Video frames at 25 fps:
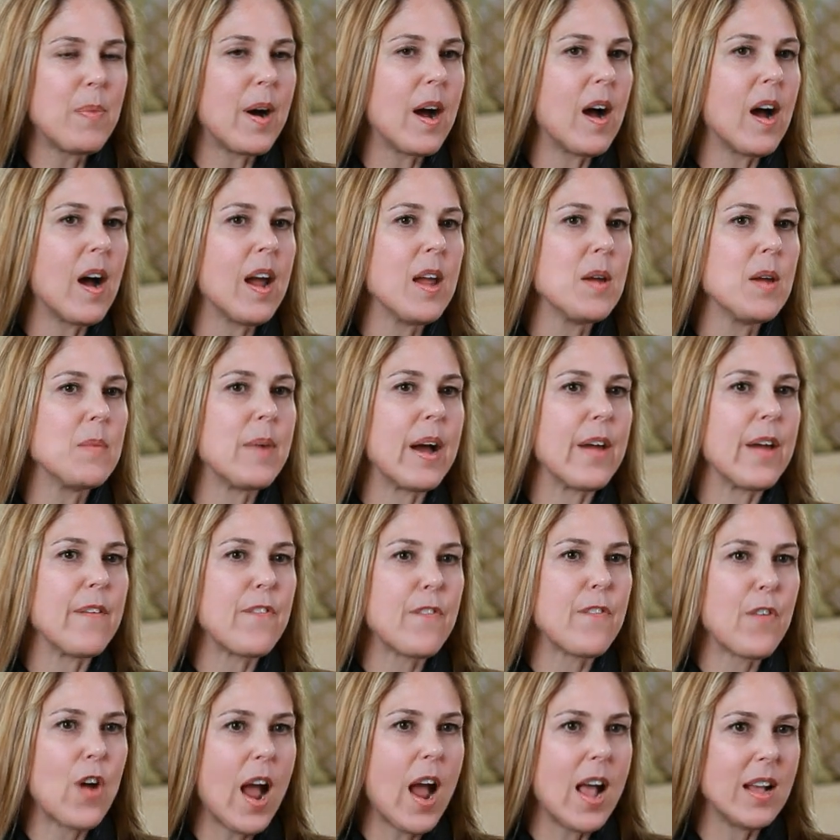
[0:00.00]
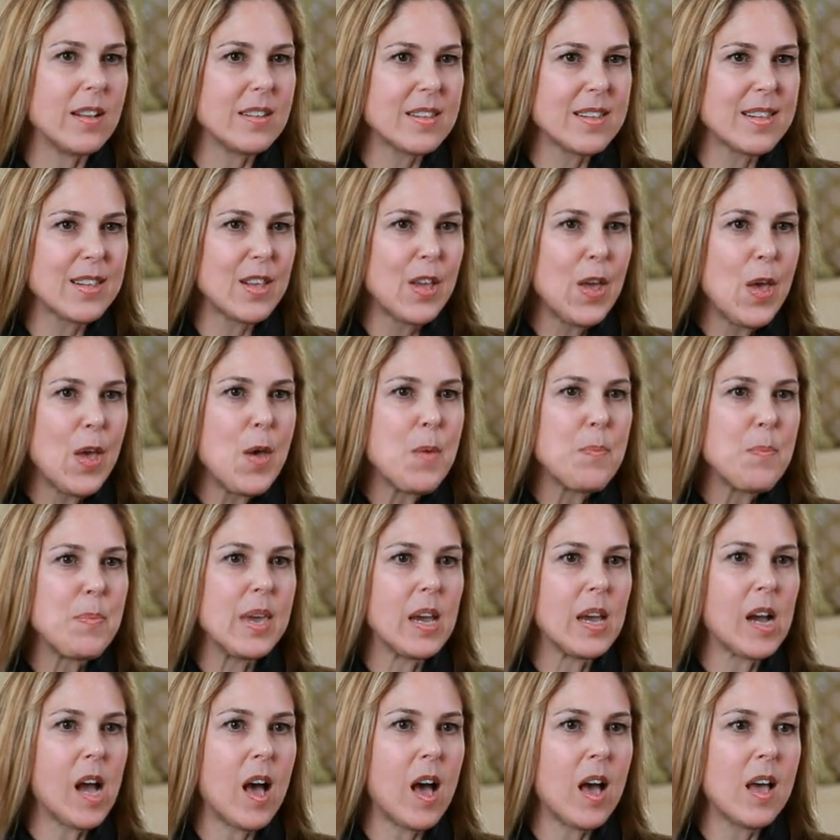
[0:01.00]
by my friends
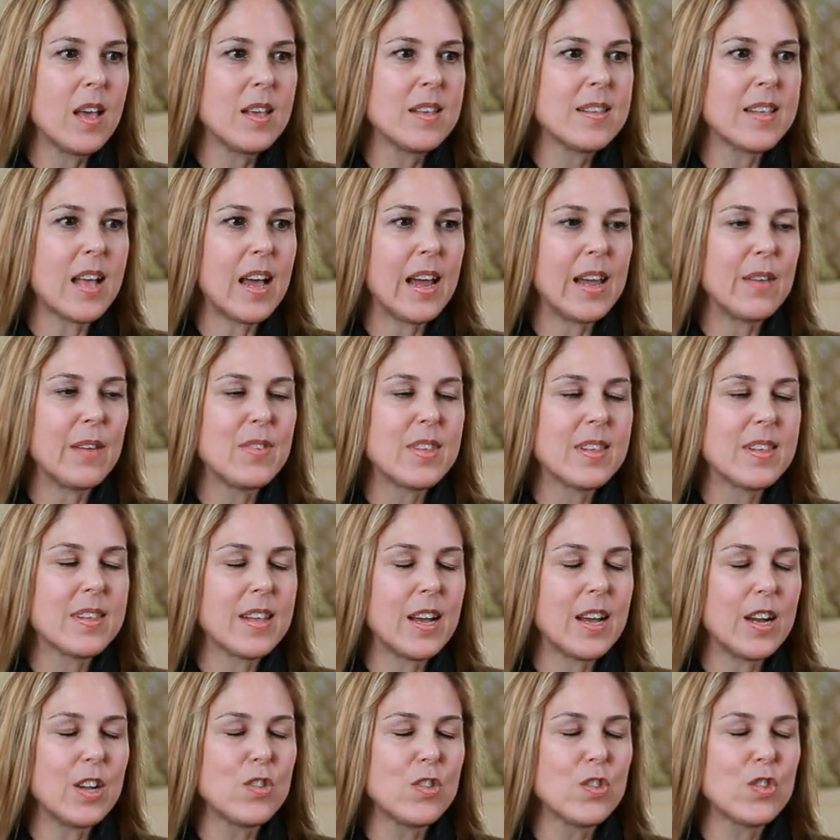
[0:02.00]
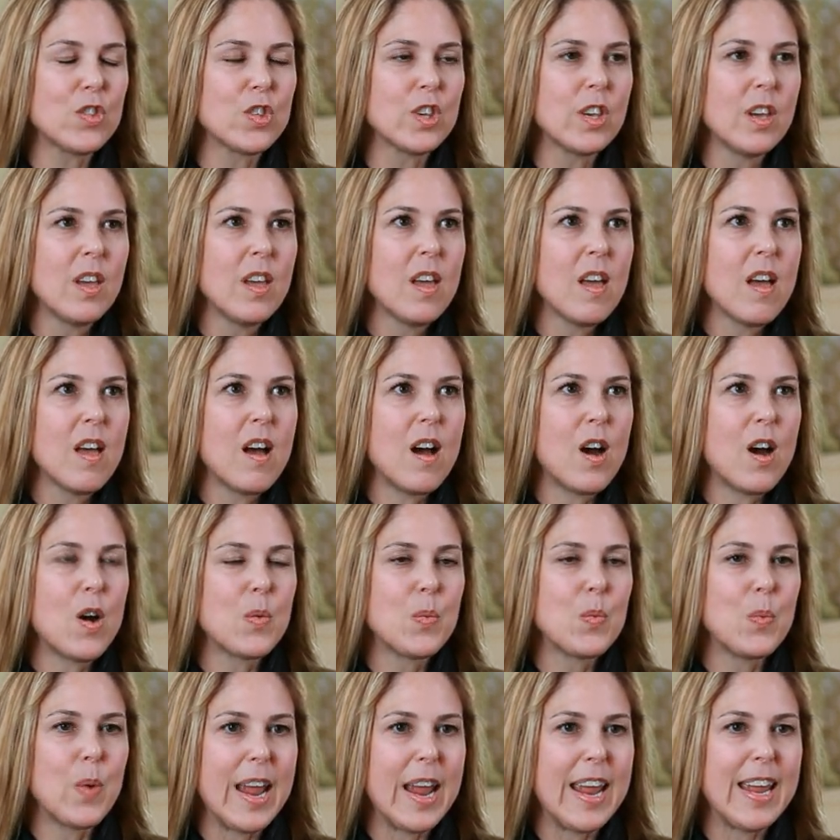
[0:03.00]
because I have such a
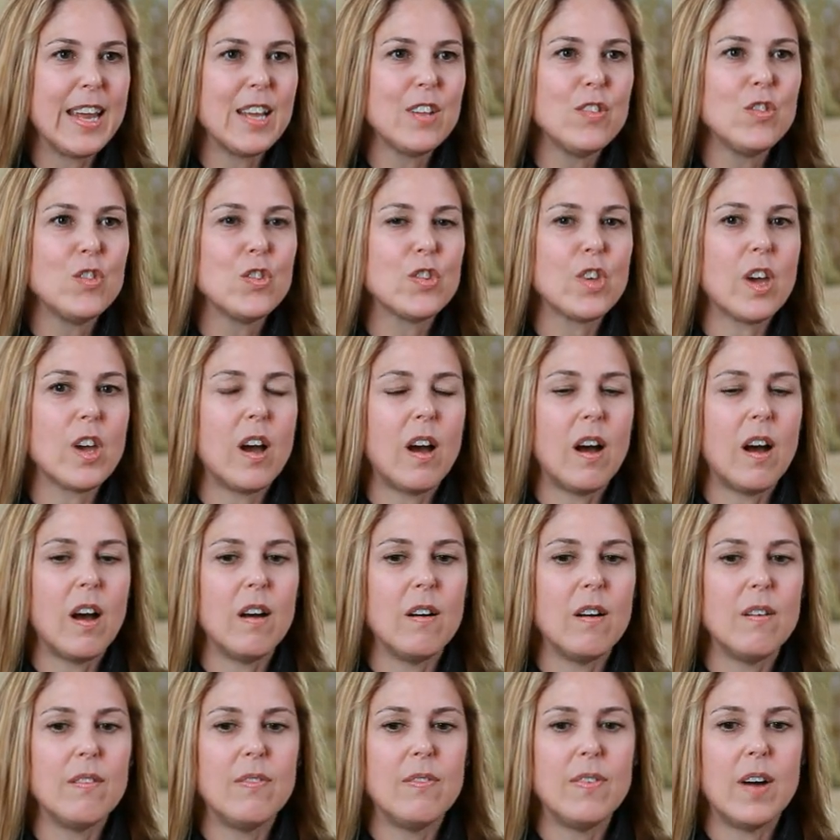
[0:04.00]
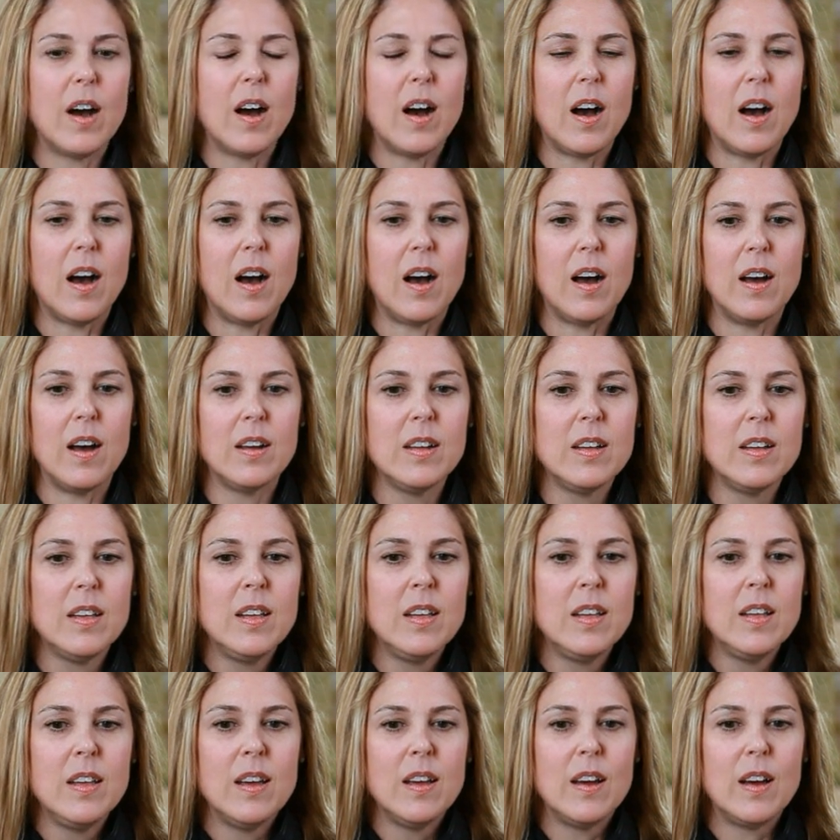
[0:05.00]
range of
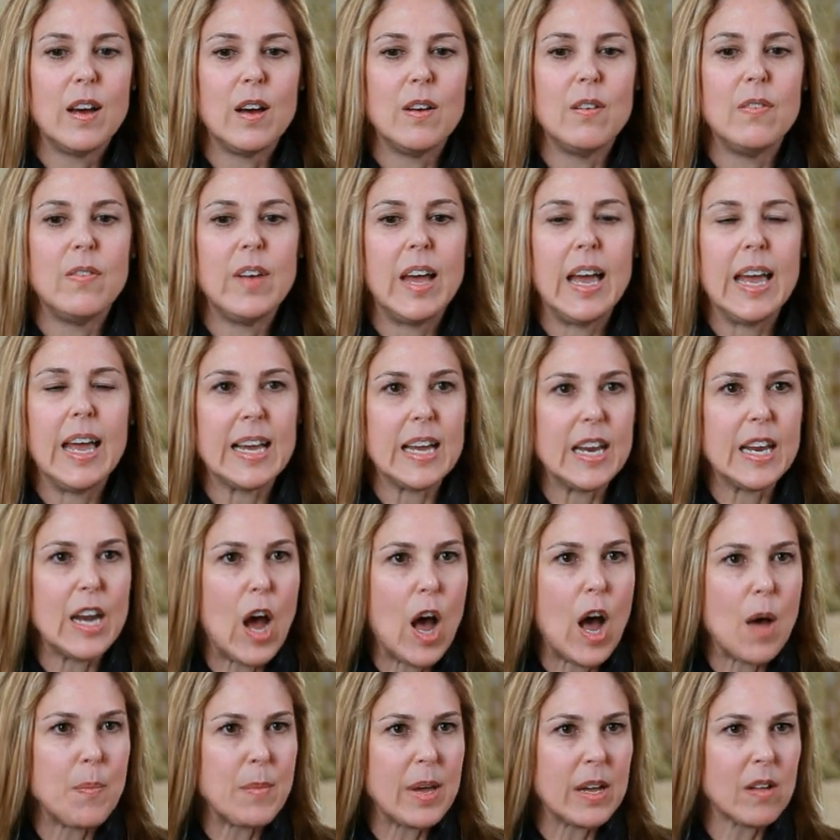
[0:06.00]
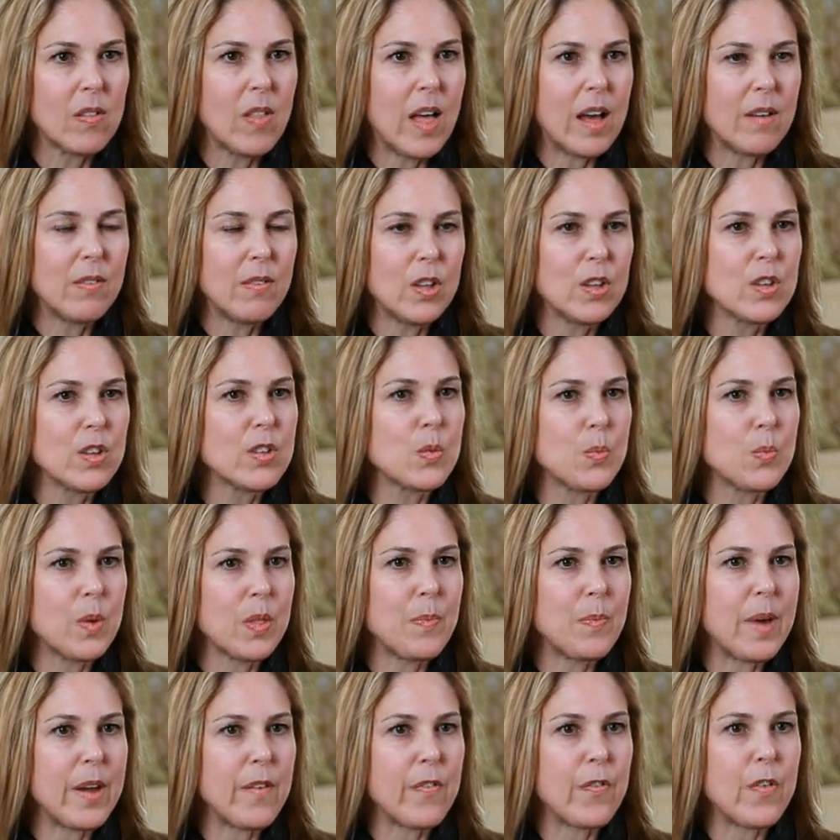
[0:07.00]
economic levels
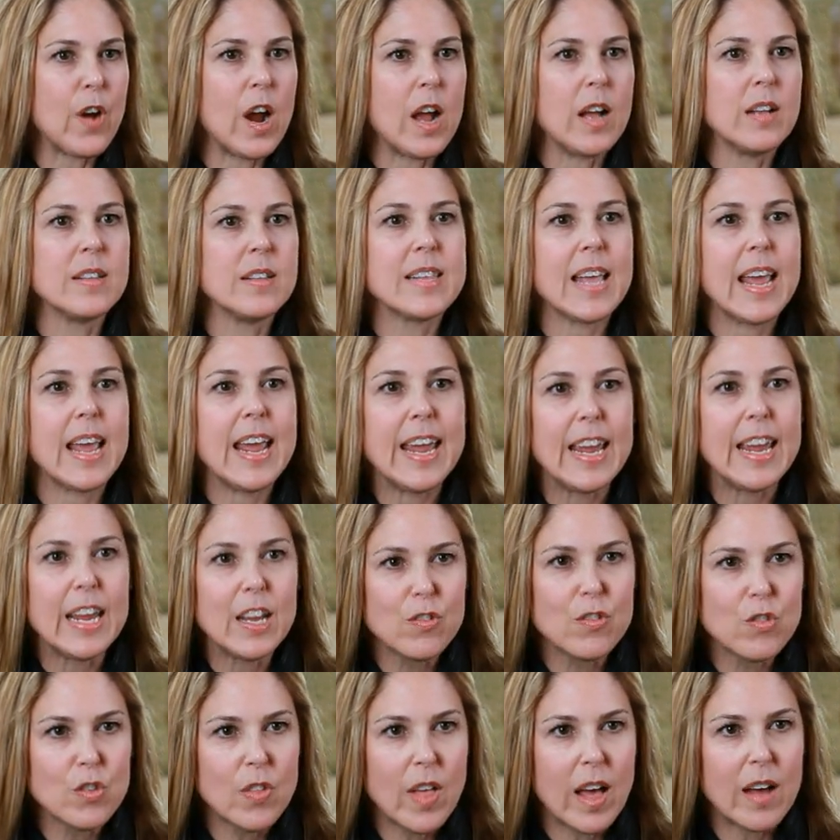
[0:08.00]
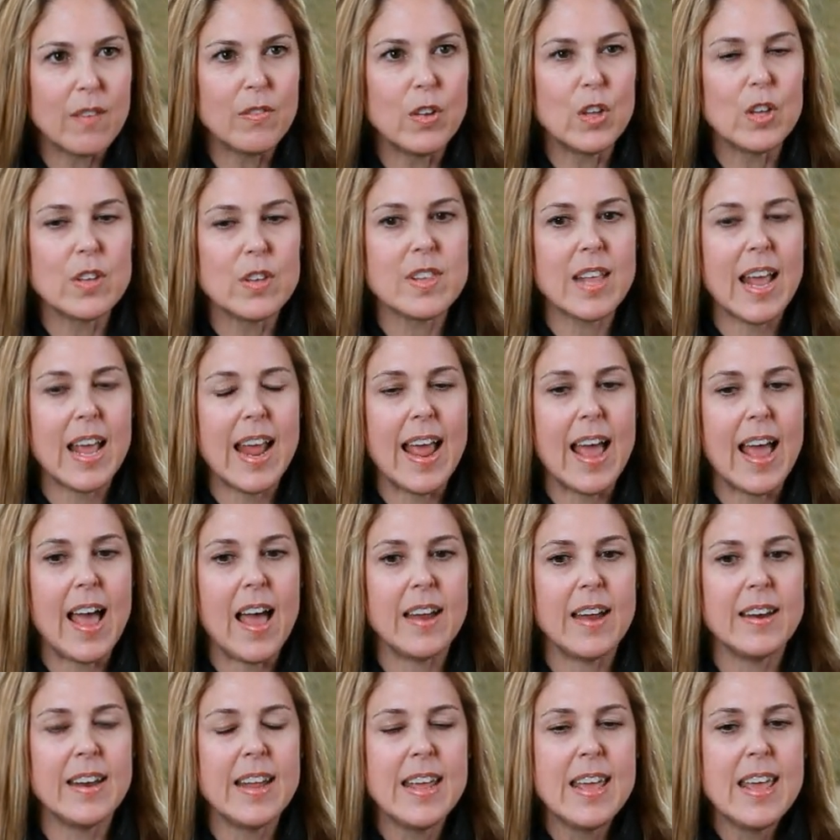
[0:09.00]
with my friends, age levels,
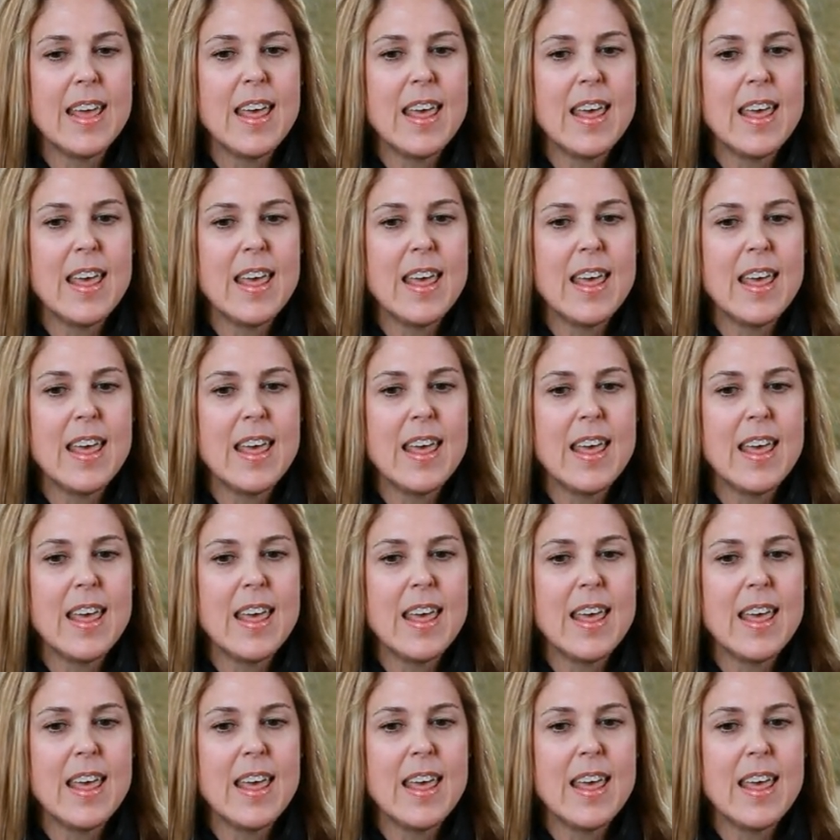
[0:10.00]
and